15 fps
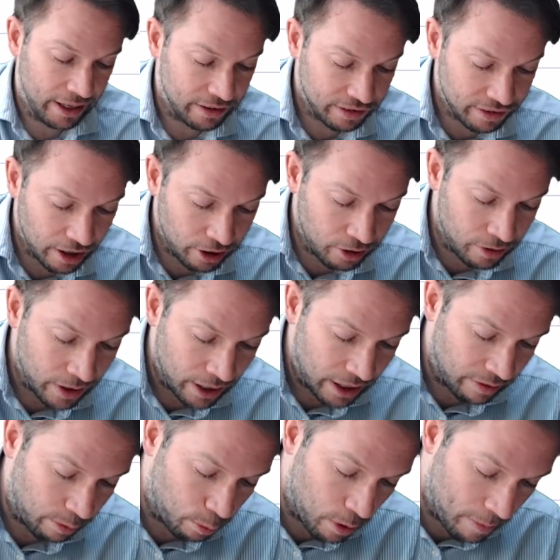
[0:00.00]
So if
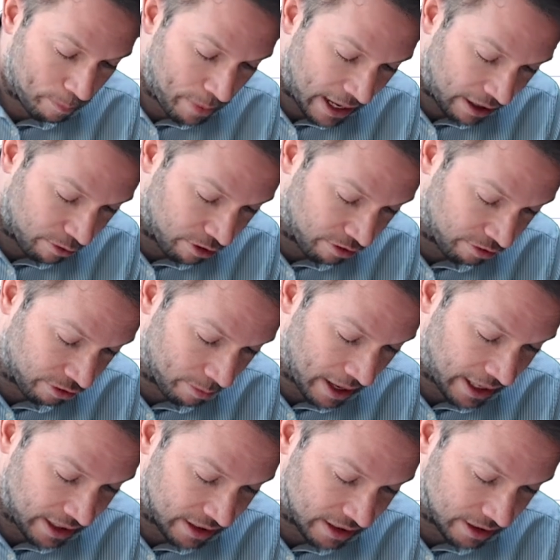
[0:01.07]
we work backwards from
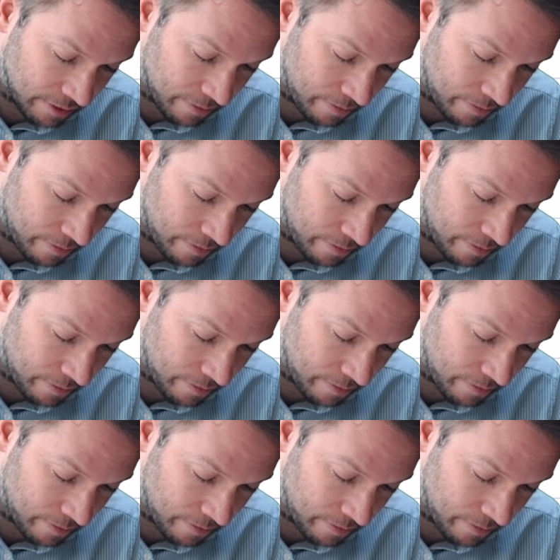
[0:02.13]
8,